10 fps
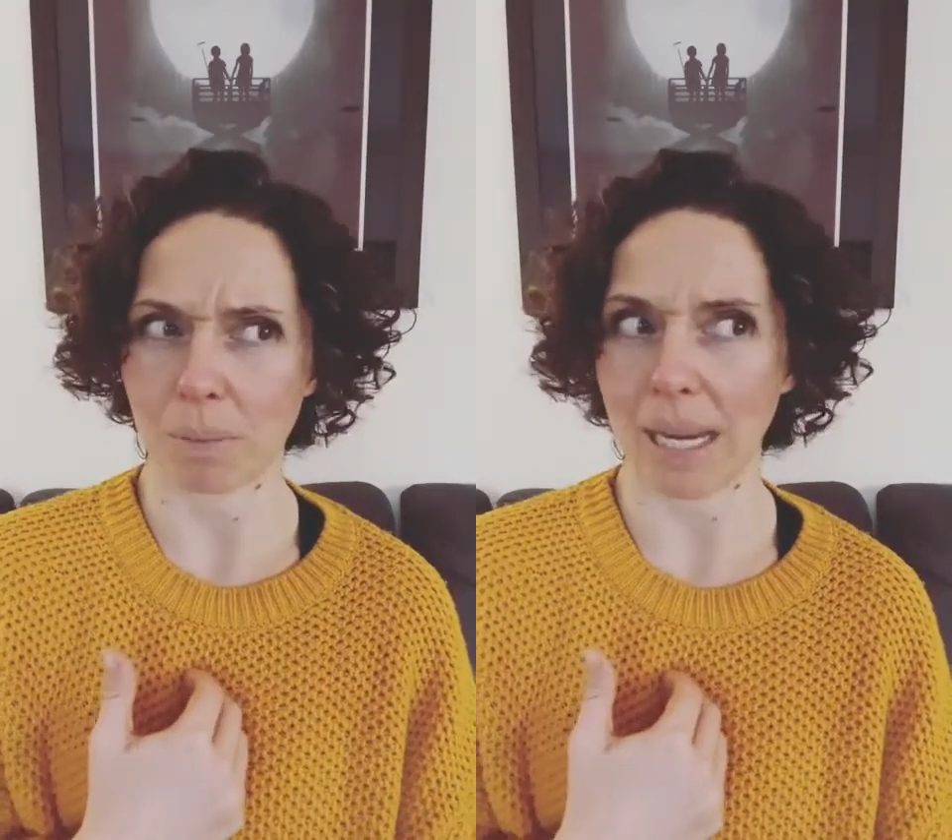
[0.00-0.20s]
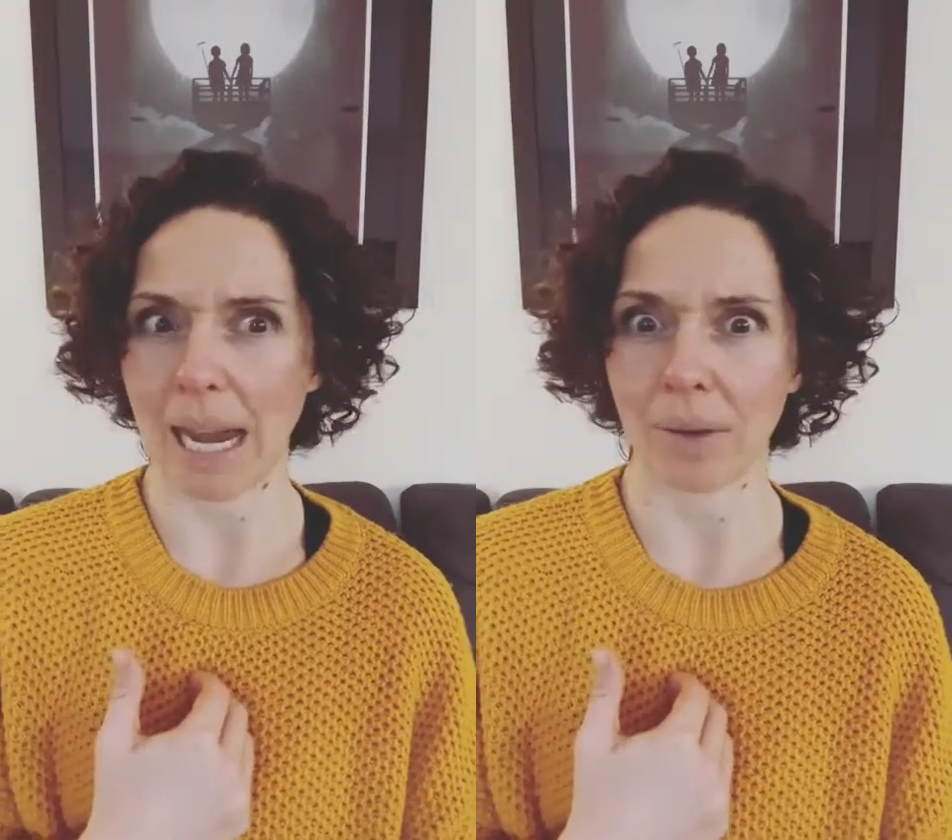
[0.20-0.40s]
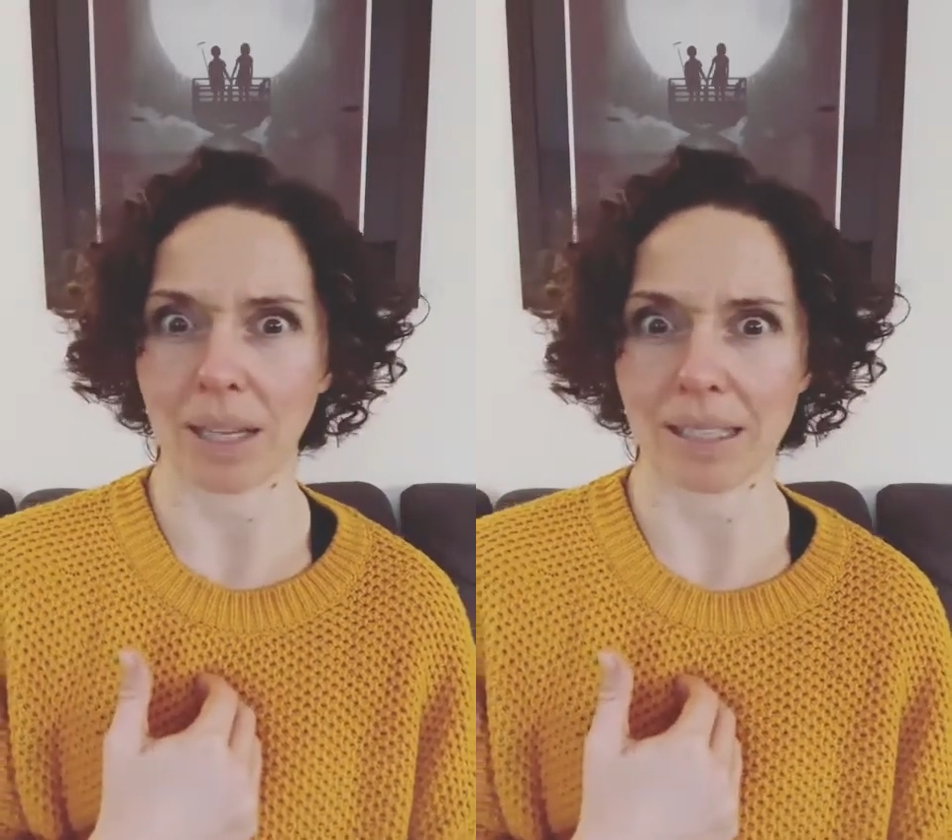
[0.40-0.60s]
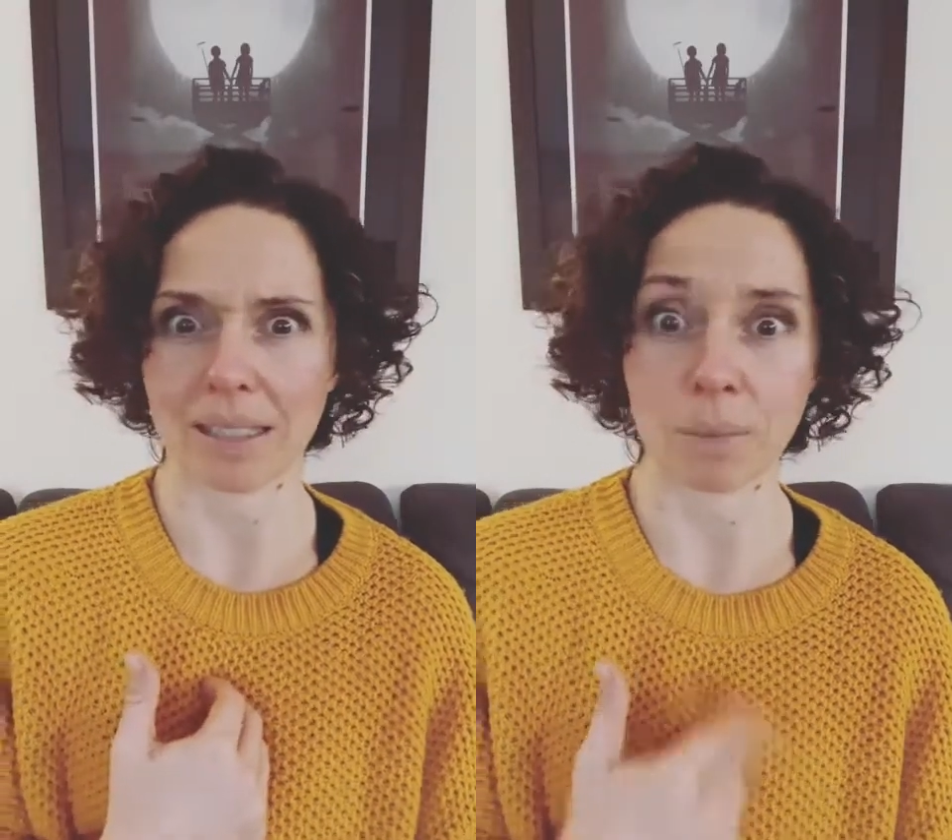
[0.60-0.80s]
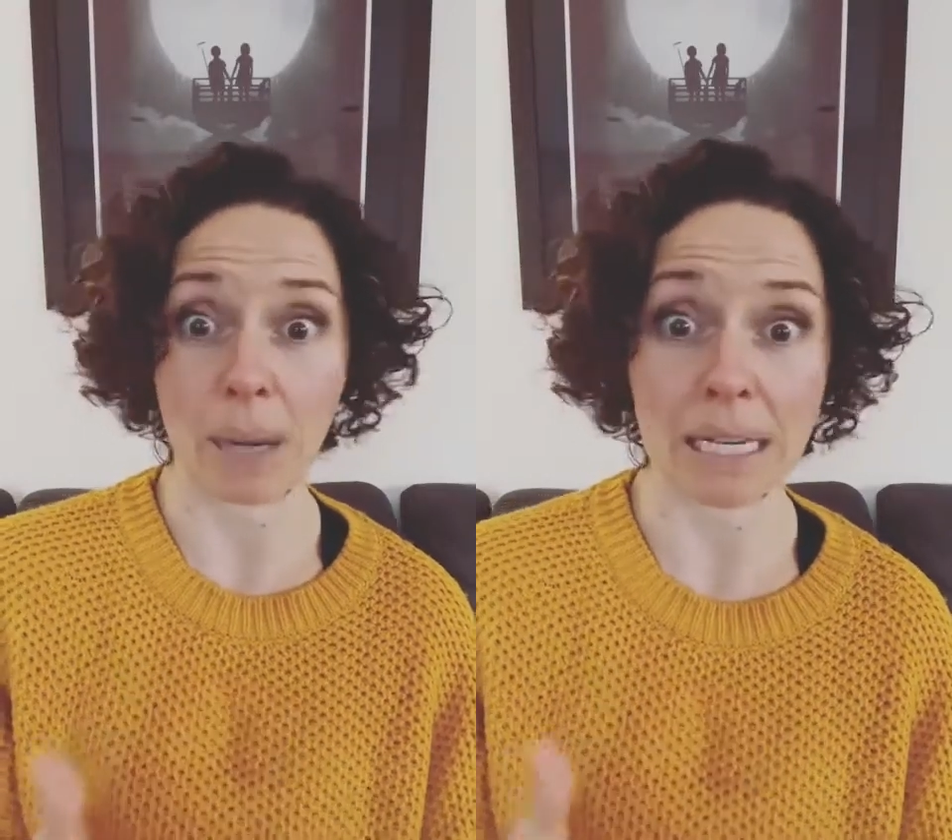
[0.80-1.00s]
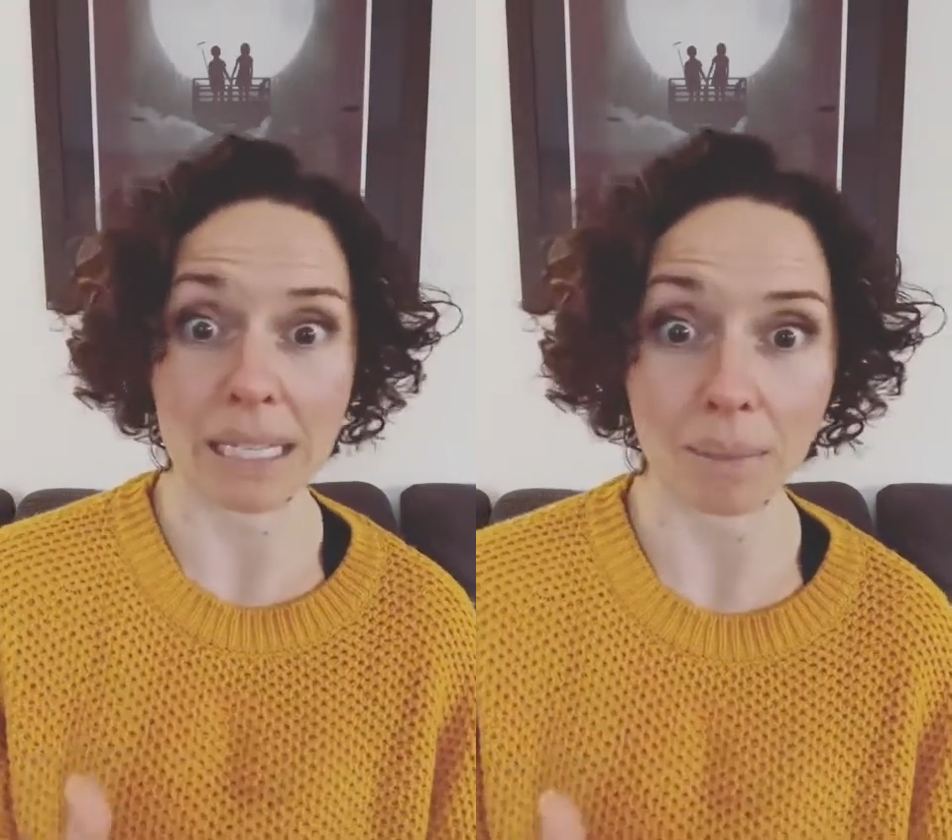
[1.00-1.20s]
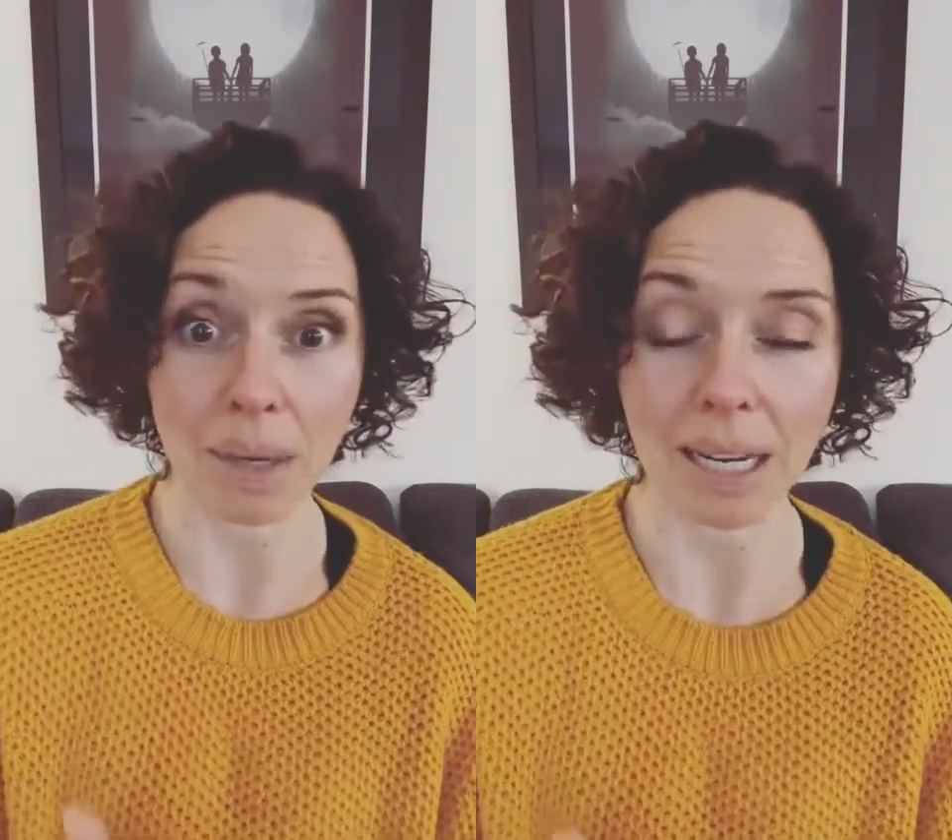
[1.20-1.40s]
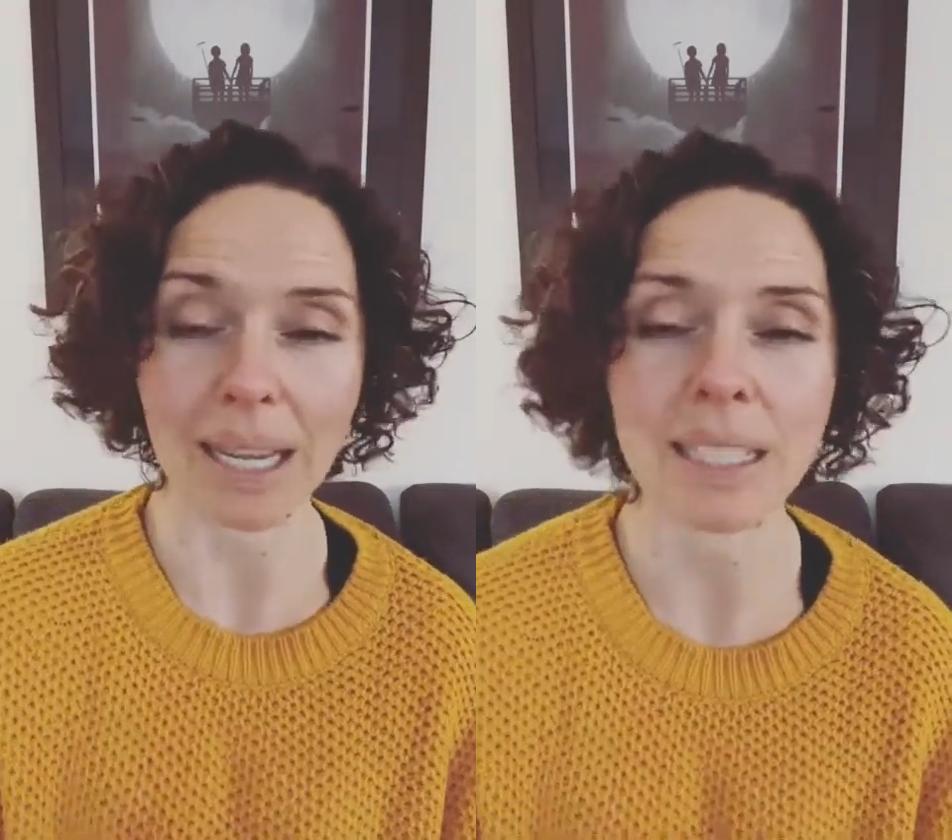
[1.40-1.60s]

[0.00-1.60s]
be out like spending money?